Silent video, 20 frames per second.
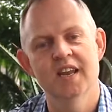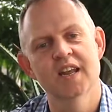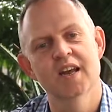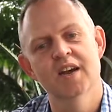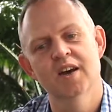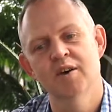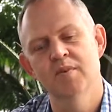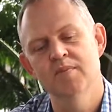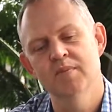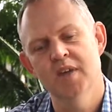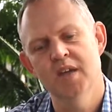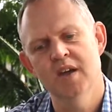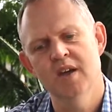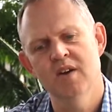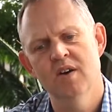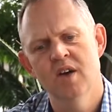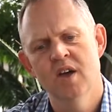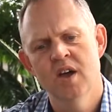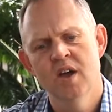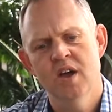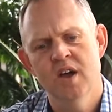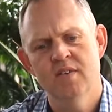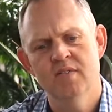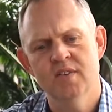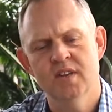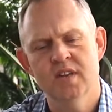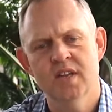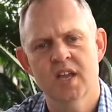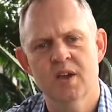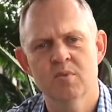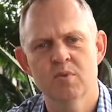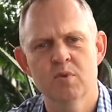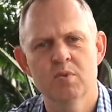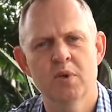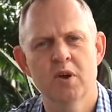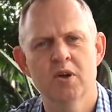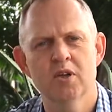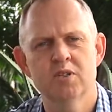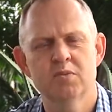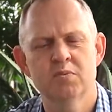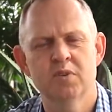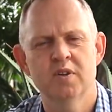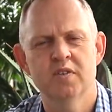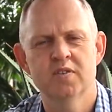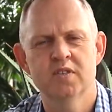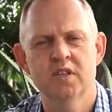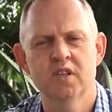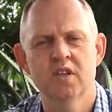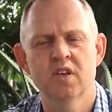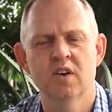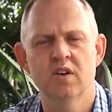Now, I've done a couple of posts previously